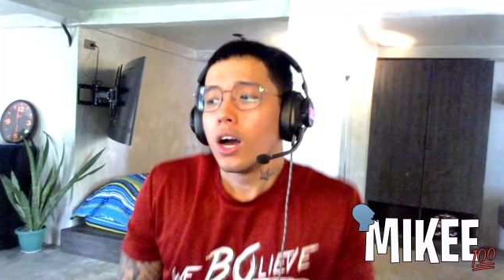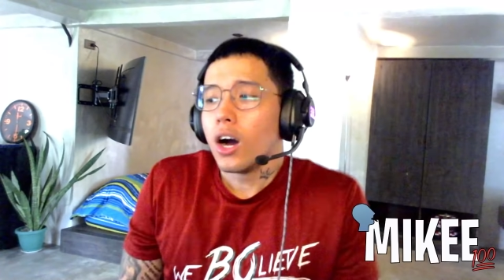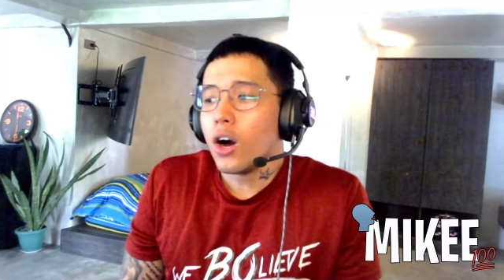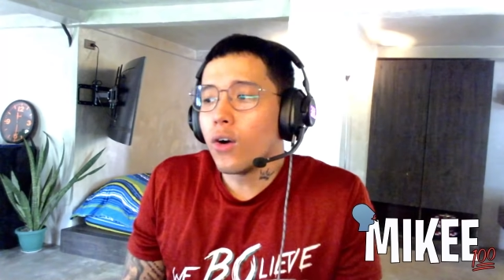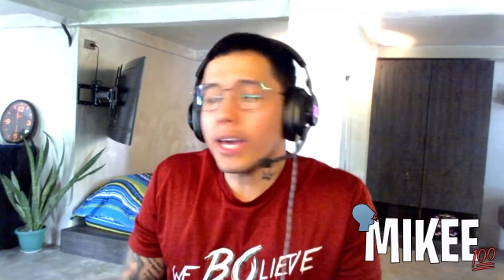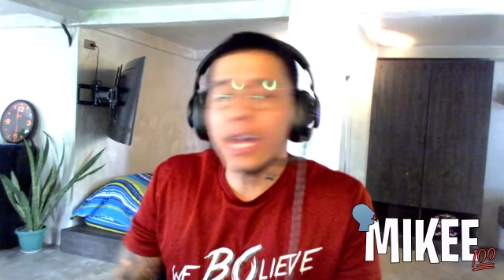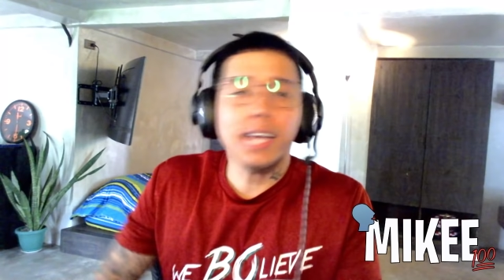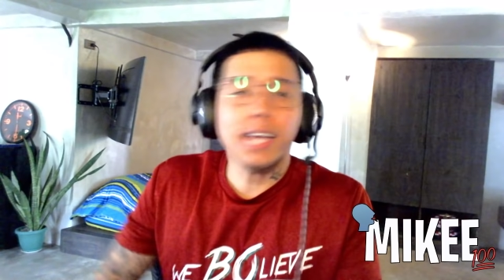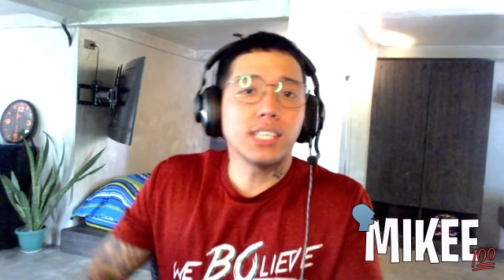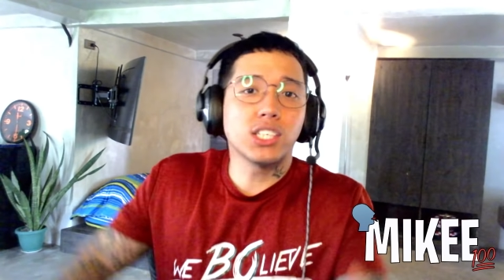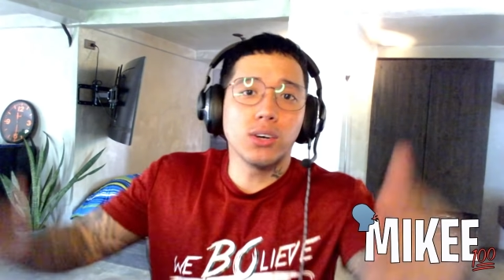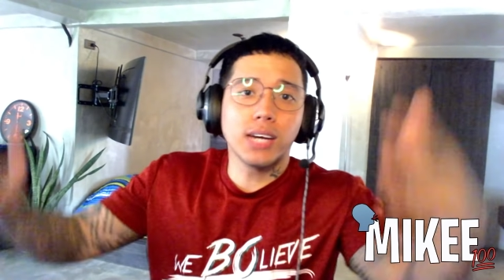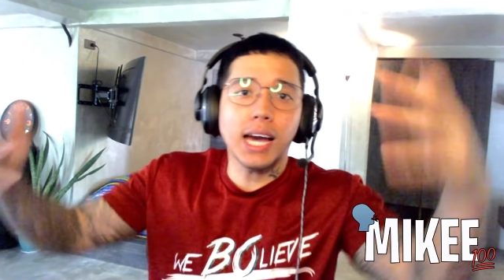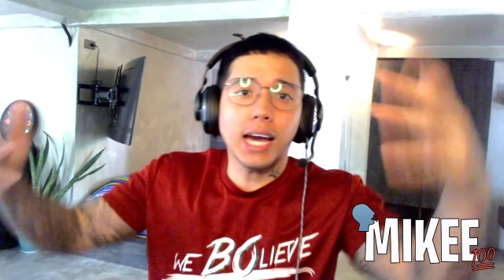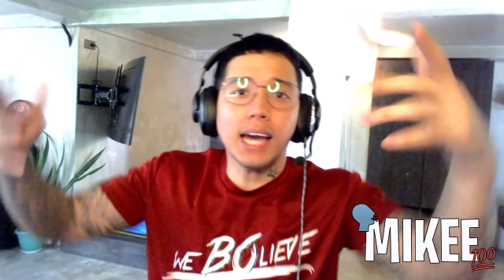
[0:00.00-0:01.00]
Okay,
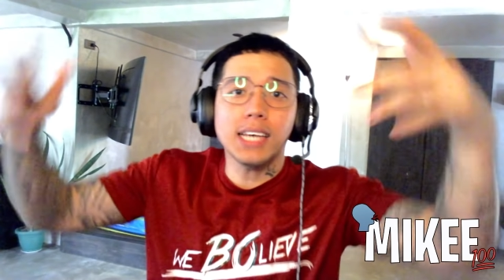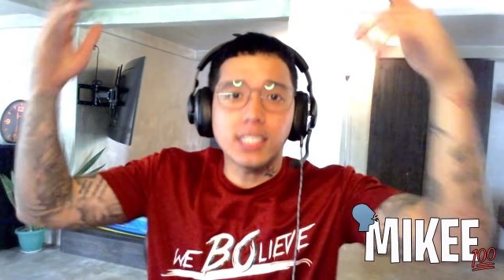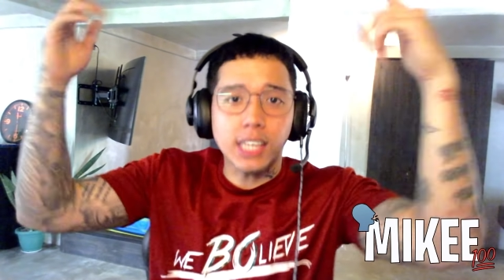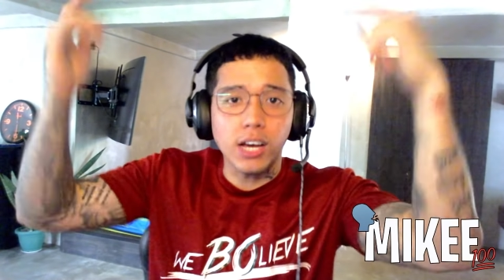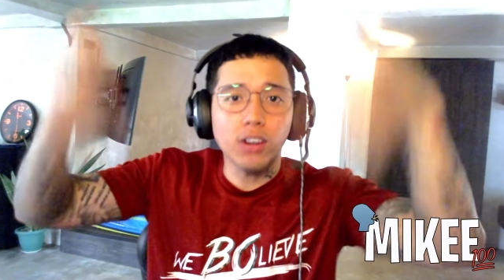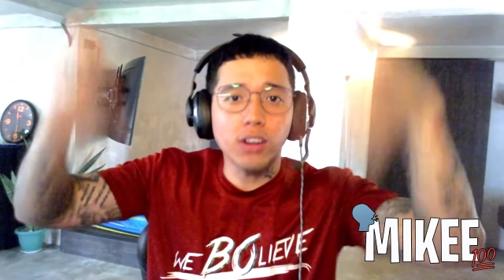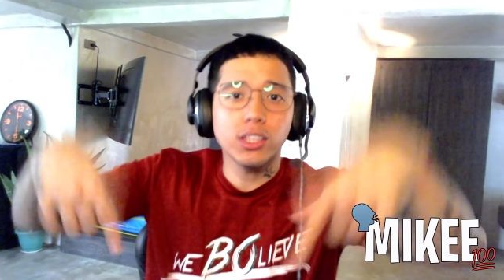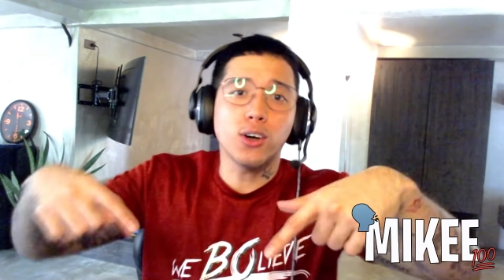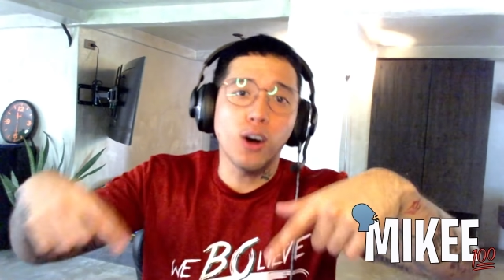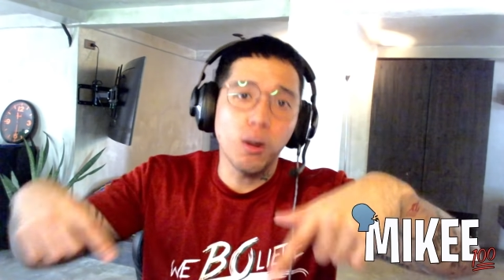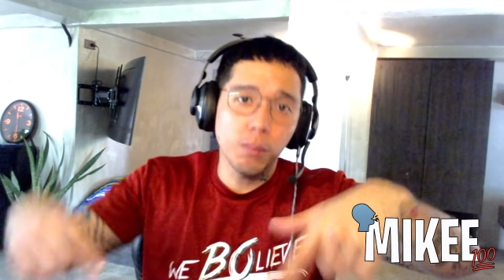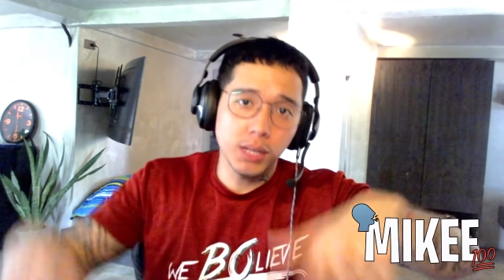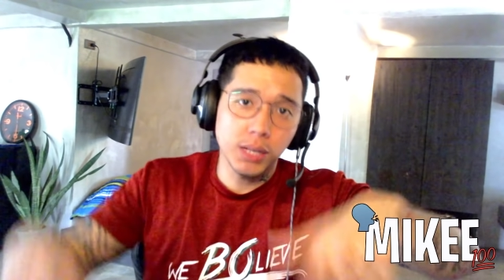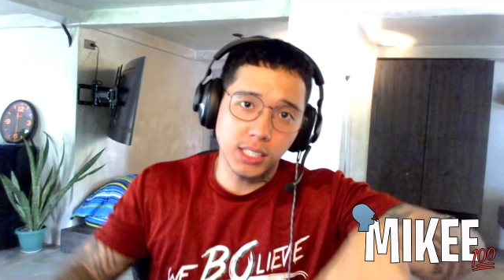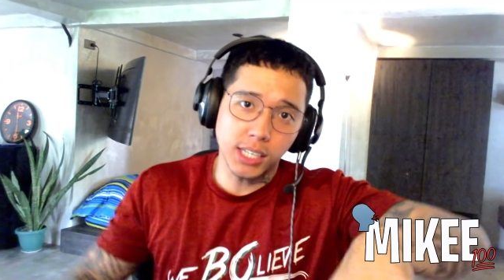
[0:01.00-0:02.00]
so guys, stay on the
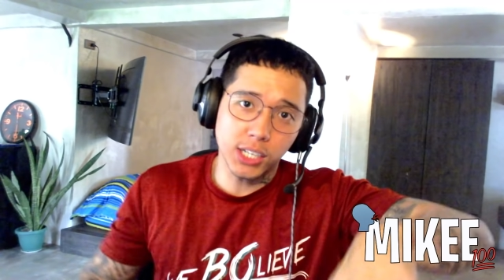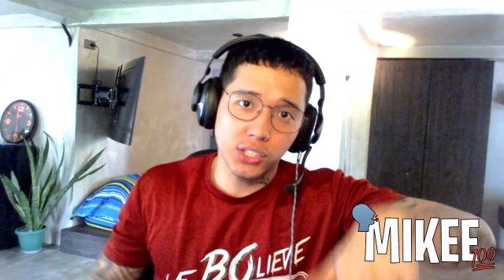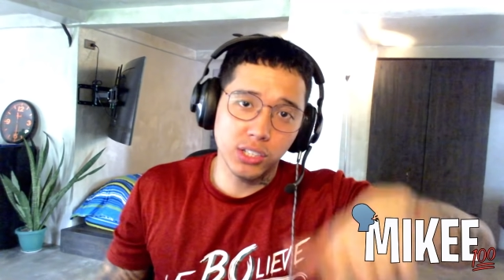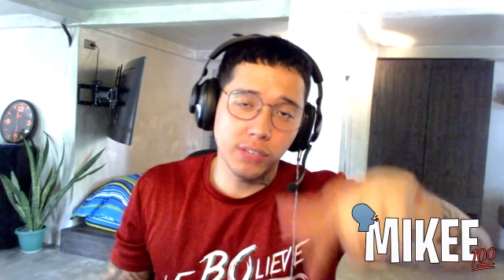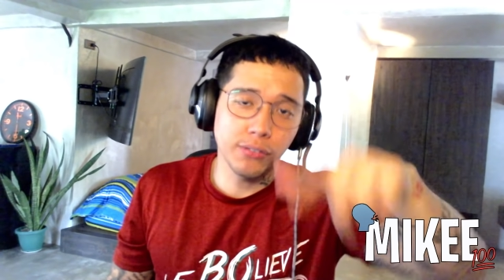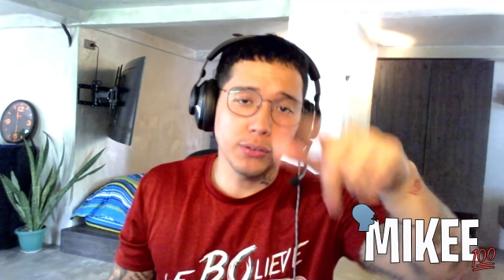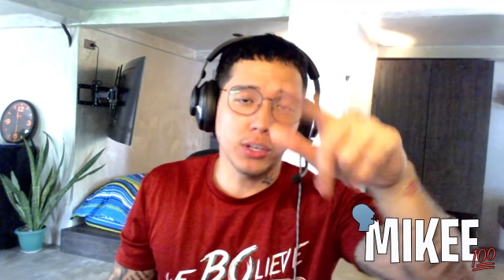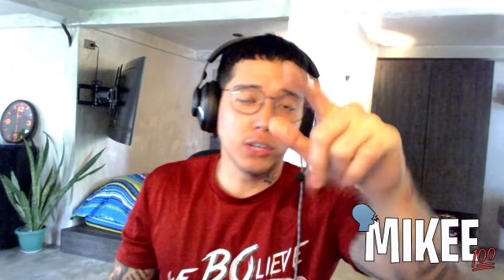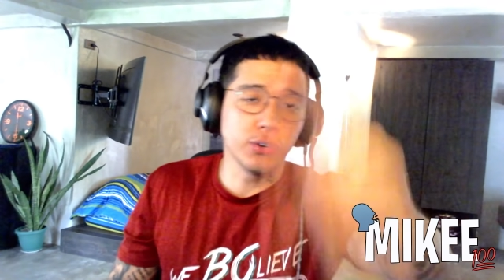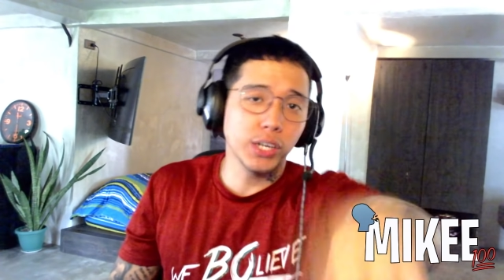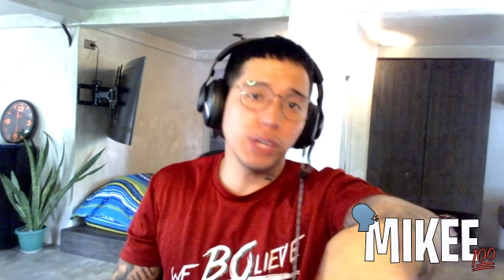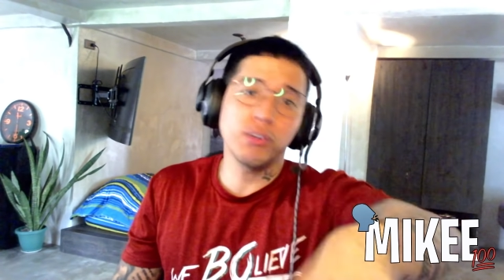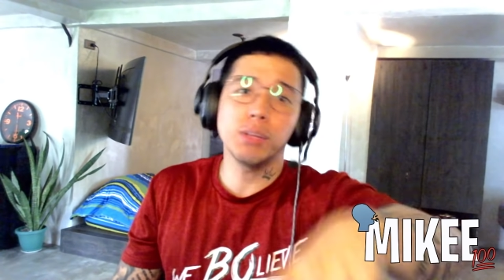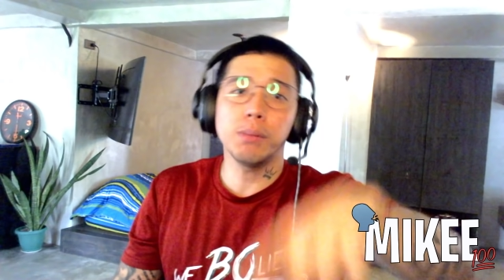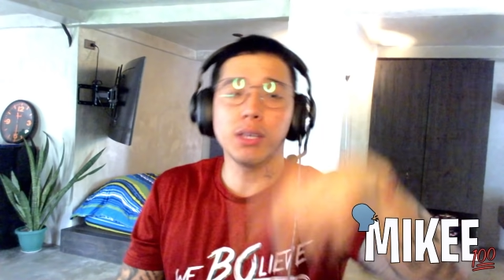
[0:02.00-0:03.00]
comment section if you
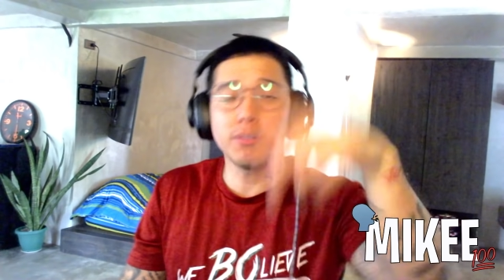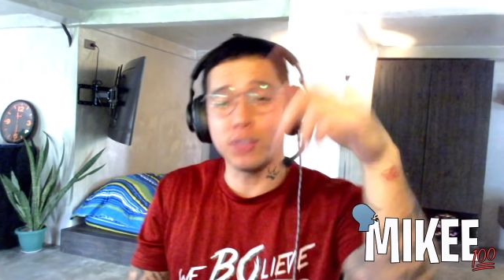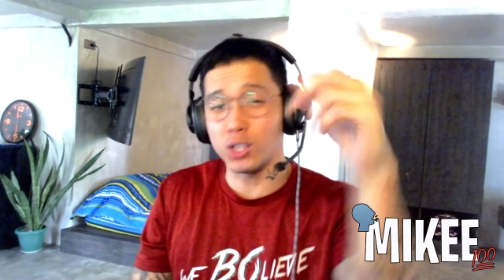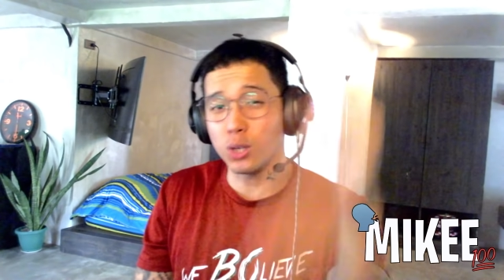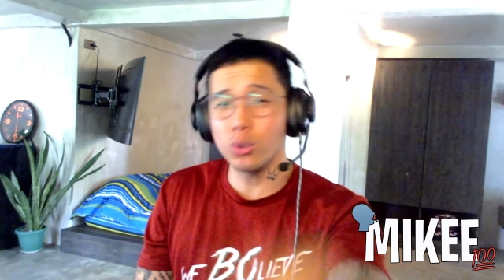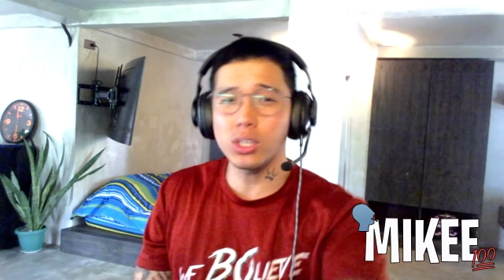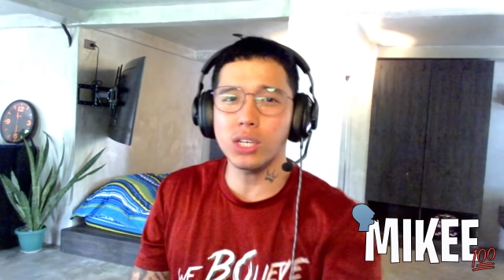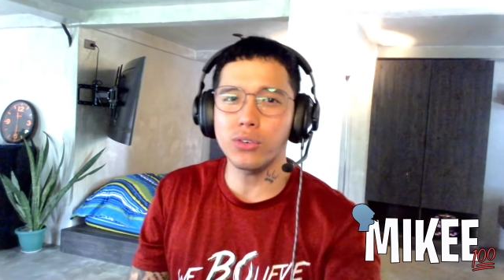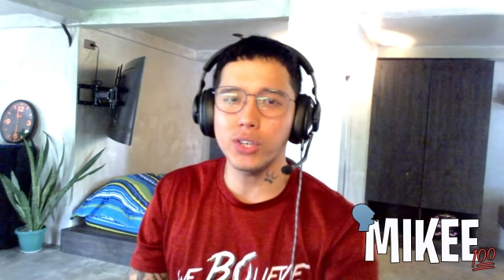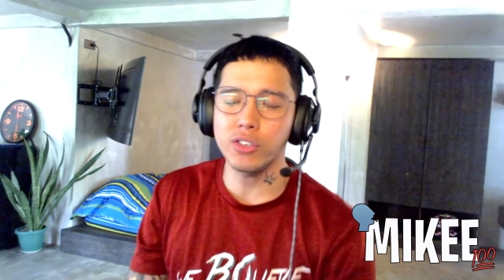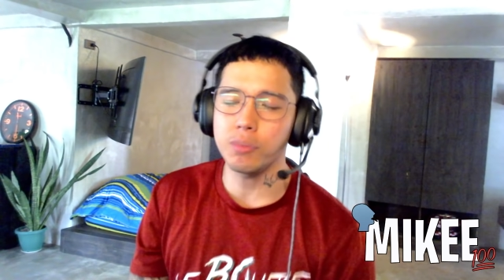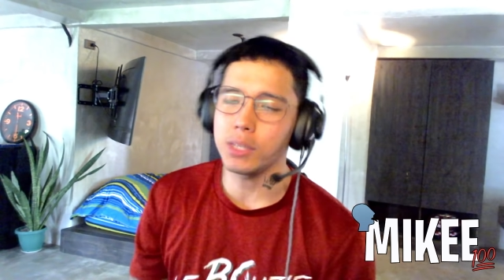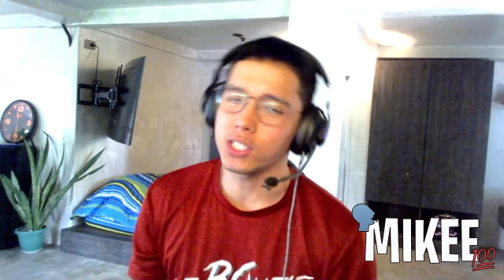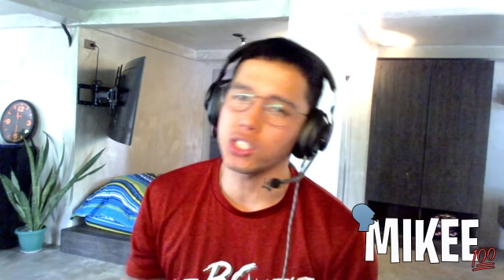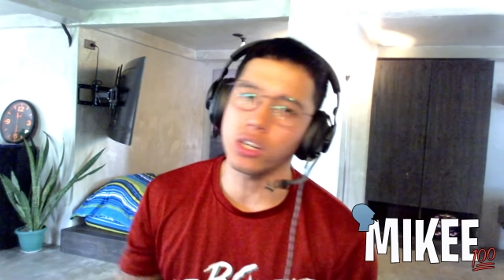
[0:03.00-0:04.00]
agree with me. If you don't
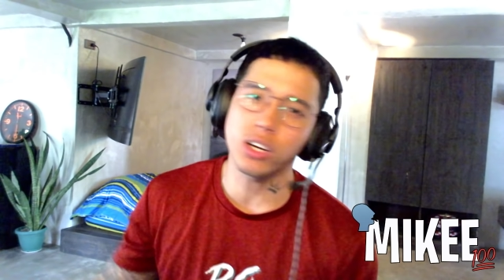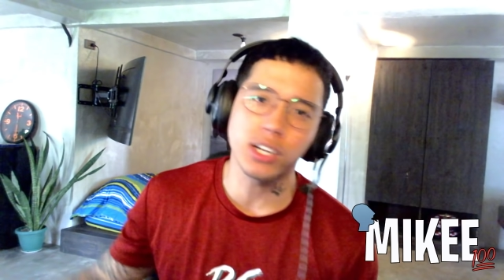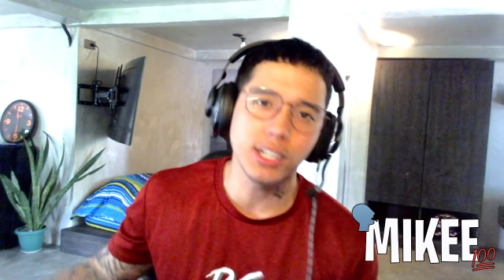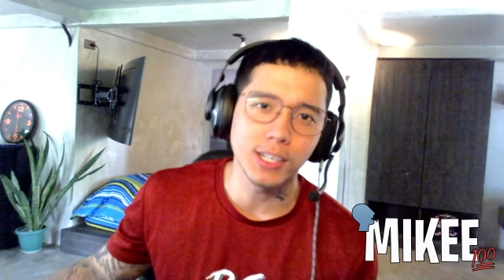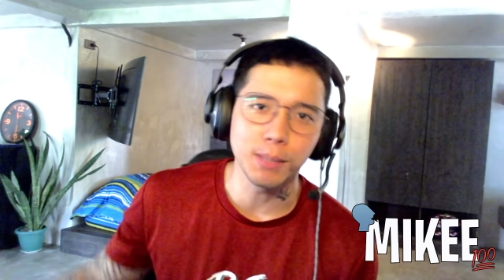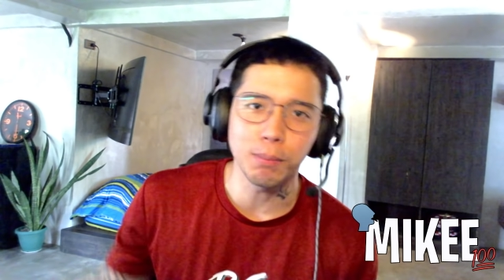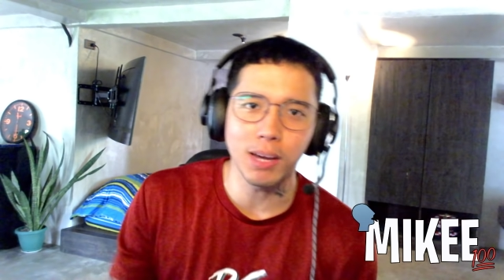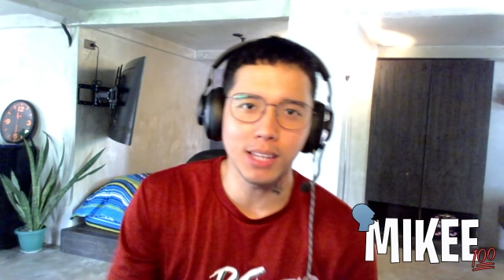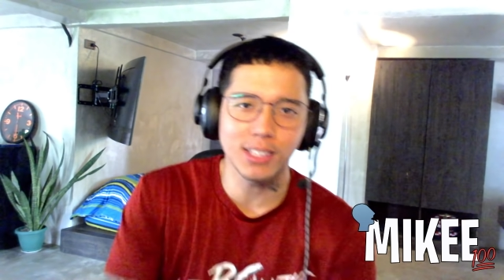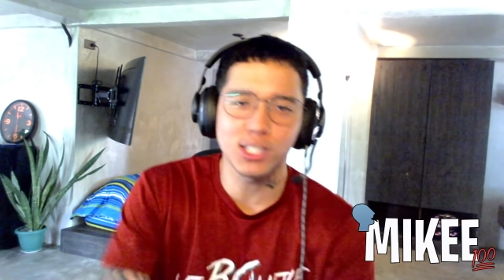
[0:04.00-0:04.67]
agree with me, it's all good, man.